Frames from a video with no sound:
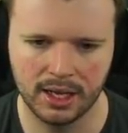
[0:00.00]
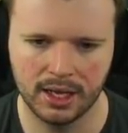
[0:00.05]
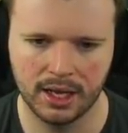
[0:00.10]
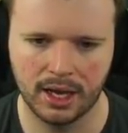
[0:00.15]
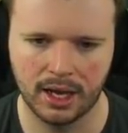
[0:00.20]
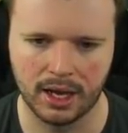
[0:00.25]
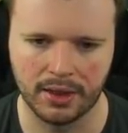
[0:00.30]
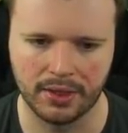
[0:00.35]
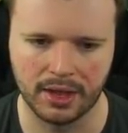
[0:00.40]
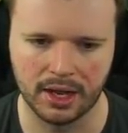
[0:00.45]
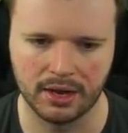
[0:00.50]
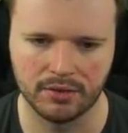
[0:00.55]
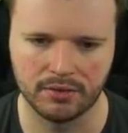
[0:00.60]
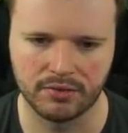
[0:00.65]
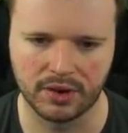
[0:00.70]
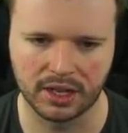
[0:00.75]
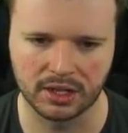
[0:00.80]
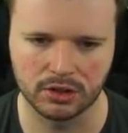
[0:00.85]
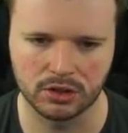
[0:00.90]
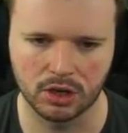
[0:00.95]
And then
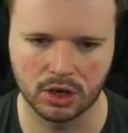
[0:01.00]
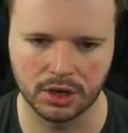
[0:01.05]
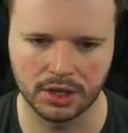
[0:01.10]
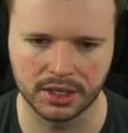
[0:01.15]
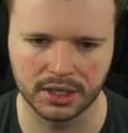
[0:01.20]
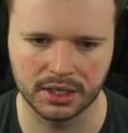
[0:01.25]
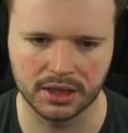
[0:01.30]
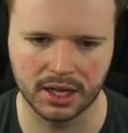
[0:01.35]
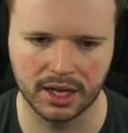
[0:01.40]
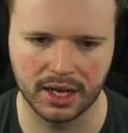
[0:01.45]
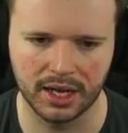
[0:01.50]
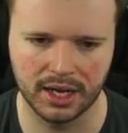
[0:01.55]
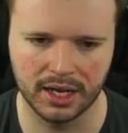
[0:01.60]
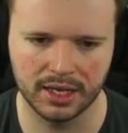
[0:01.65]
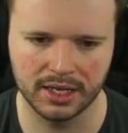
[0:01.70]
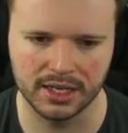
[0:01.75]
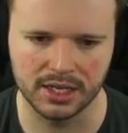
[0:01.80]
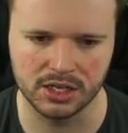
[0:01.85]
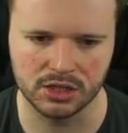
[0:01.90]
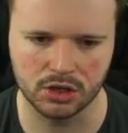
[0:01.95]
Van Dijk there.
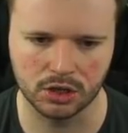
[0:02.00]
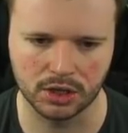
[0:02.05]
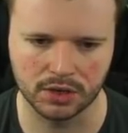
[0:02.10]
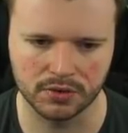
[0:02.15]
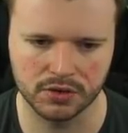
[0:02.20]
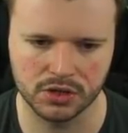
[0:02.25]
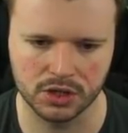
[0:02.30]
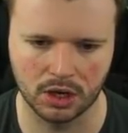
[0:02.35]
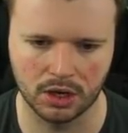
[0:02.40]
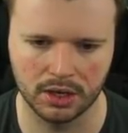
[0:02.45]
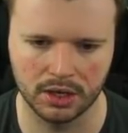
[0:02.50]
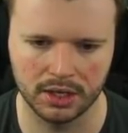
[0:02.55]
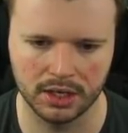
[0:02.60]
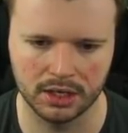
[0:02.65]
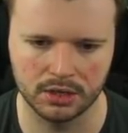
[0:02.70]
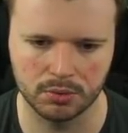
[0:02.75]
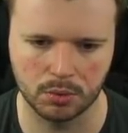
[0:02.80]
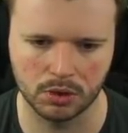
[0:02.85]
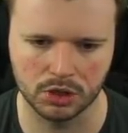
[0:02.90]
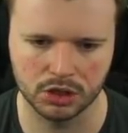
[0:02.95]
He's gone offside.
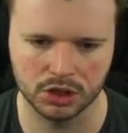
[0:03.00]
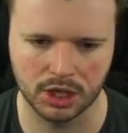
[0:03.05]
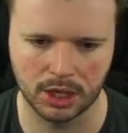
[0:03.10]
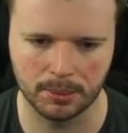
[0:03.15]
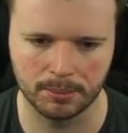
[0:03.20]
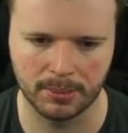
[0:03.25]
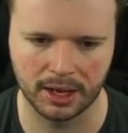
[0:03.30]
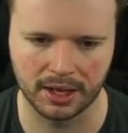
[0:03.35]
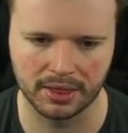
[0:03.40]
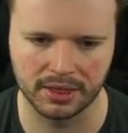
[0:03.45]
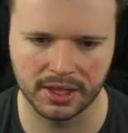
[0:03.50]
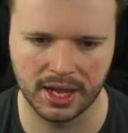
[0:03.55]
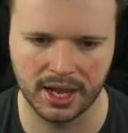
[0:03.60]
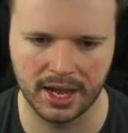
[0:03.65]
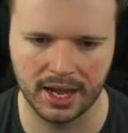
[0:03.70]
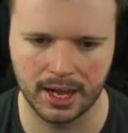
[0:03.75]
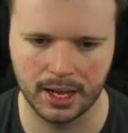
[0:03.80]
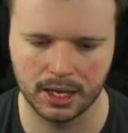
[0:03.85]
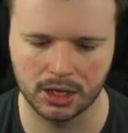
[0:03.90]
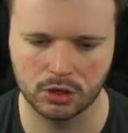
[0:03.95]
Watch that man
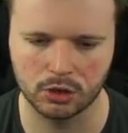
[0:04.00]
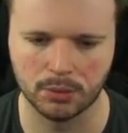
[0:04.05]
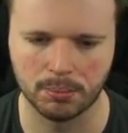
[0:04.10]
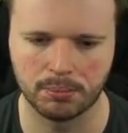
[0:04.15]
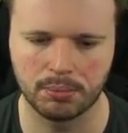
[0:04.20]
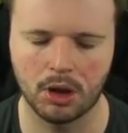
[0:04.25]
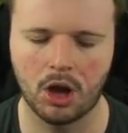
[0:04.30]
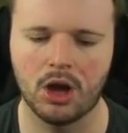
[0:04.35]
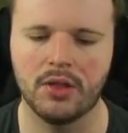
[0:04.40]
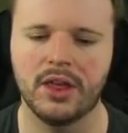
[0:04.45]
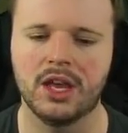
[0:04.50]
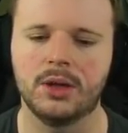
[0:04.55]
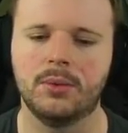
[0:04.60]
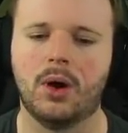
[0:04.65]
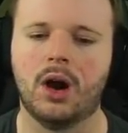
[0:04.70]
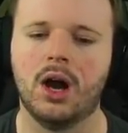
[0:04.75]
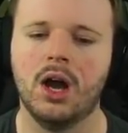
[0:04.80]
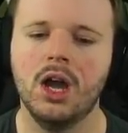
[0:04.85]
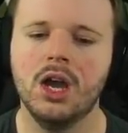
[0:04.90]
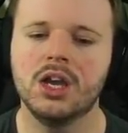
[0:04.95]
there. Good block. There you are.
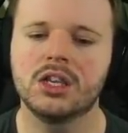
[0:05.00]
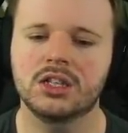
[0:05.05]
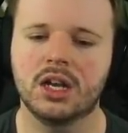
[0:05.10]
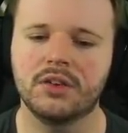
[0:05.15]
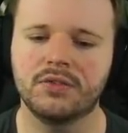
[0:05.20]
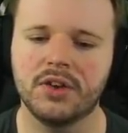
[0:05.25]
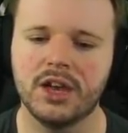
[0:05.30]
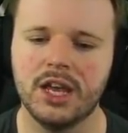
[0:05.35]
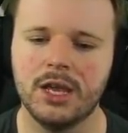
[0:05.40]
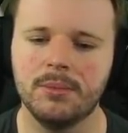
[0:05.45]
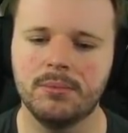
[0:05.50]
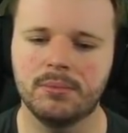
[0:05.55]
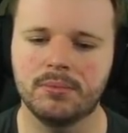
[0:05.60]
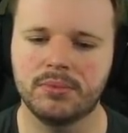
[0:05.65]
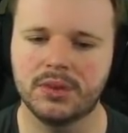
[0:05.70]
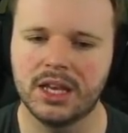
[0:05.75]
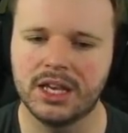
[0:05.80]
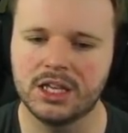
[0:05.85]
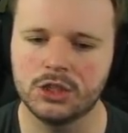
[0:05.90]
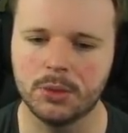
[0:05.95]
So, like, for him,
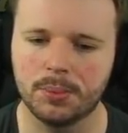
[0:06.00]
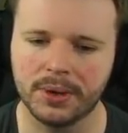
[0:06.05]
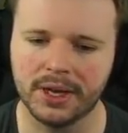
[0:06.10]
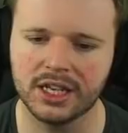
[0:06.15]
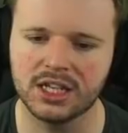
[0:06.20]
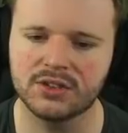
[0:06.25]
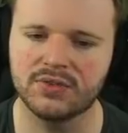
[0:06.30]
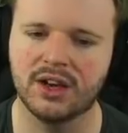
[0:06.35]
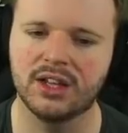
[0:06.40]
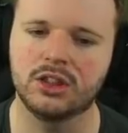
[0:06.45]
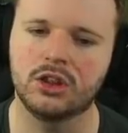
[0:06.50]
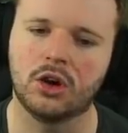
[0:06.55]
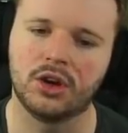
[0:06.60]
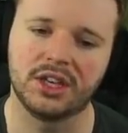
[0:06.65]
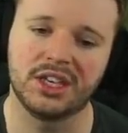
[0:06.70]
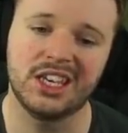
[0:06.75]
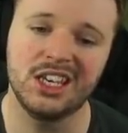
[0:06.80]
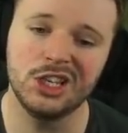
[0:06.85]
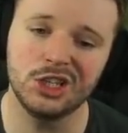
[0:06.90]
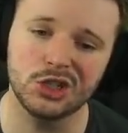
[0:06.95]
he's up against Van Dijk.
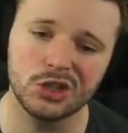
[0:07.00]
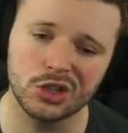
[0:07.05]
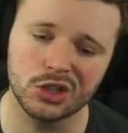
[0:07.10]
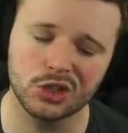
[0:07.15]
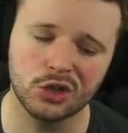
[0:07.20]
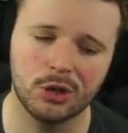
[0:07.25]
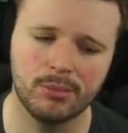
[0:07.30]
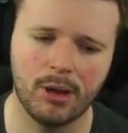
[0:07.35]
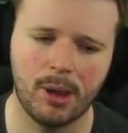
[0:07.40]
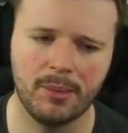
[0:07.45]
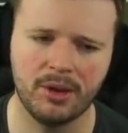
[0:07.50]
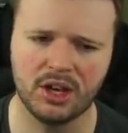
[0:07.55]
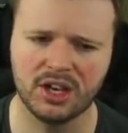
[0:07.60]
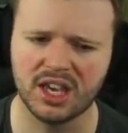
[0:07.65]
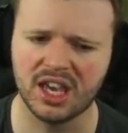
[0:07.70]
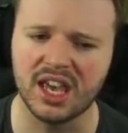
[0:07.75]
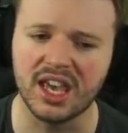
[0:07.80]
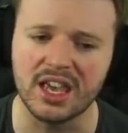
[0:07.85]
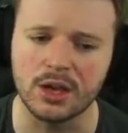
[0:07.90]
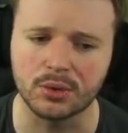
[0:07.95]
He should have took maybe like a
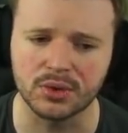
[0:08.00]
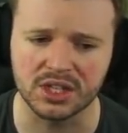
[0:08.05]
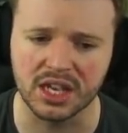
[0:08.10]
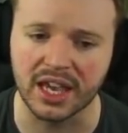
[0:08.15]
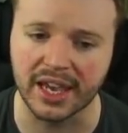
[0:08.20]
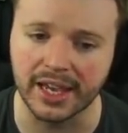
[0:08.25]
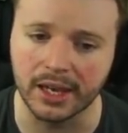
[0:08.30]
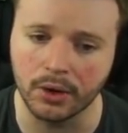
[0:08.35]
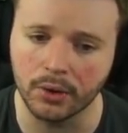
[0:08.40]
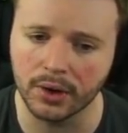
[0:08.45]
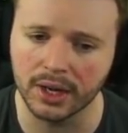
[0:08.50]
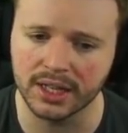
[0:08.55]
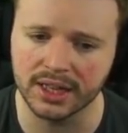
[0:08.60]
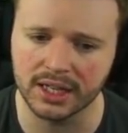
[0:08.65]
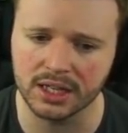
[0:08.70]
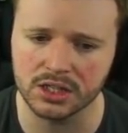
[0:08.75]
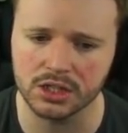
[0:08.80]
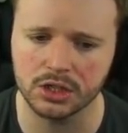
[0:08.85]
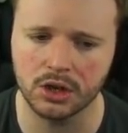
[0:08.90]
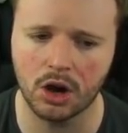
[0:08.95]
heel to heel in that
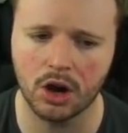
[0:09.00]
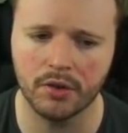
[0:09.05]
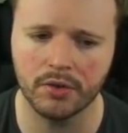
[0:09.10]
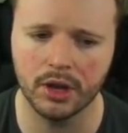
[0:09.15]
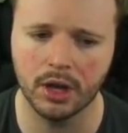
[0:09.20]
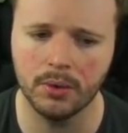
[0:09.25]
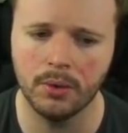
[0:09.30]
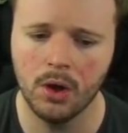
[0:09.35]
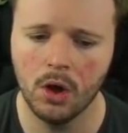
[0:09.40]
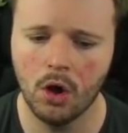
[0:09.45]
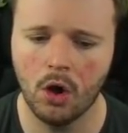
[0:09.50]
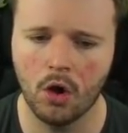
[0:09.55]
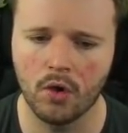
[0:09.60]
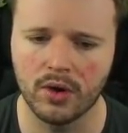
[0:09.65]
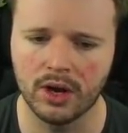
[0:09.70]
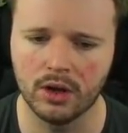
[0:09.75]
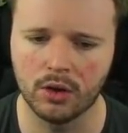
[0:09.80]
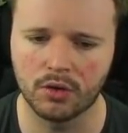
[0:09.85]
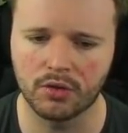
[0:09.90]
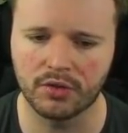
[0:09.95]
scenario, or a
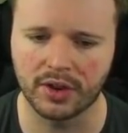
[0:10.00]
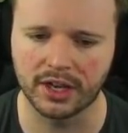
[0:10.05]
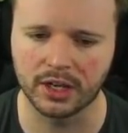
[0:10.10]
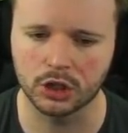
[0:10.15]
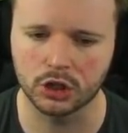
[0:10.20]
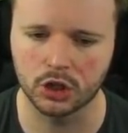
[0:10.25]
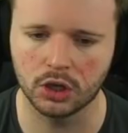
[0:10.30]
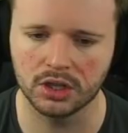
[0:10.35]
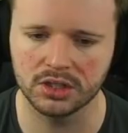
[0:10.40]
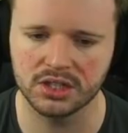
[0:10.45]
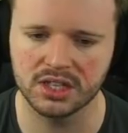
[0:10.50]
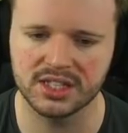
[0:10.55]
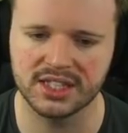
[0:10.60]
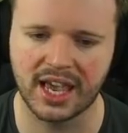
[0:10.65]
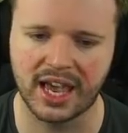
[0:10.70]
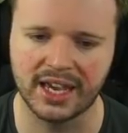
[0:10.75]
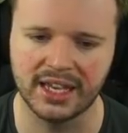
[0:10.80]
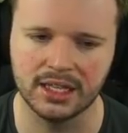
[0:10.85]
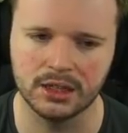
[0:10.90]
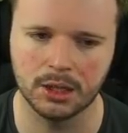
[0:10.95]
little fake shot to
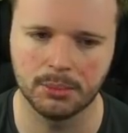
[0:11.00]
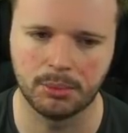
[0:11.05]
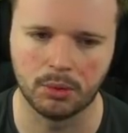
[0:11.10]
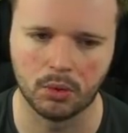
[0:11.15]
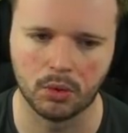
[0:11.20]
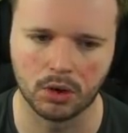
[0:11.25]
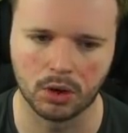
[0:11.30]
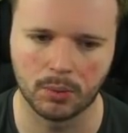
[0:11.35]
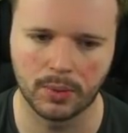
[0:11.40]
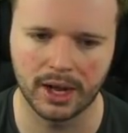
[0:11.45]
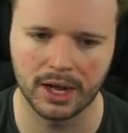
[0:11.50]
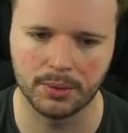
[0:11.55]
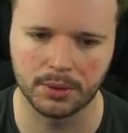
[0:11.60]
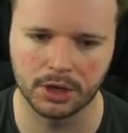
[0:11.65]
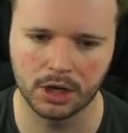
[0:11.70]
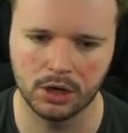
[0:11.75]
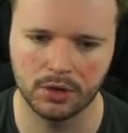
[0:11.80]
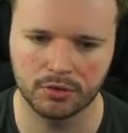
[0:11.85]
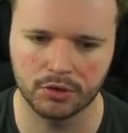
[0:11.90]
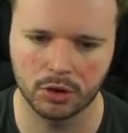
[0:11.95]
take the ball away. We're going to
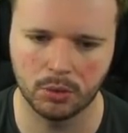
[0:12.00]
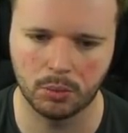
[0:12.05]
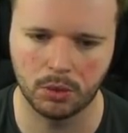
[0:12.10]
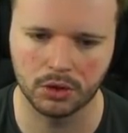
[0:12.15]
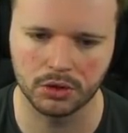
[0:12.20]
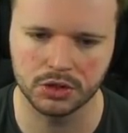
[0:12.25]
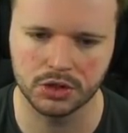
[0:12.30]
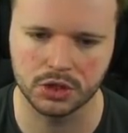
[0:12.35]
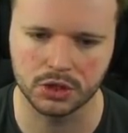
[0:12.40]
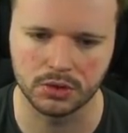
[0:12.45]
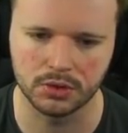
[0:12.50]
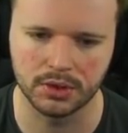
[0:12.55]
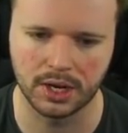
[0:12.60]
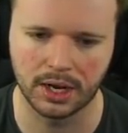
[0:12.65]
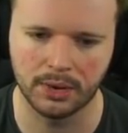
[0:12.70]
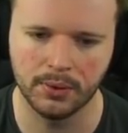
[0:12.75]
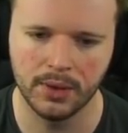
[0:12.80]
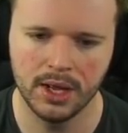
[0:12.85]
look for a 1-2 now.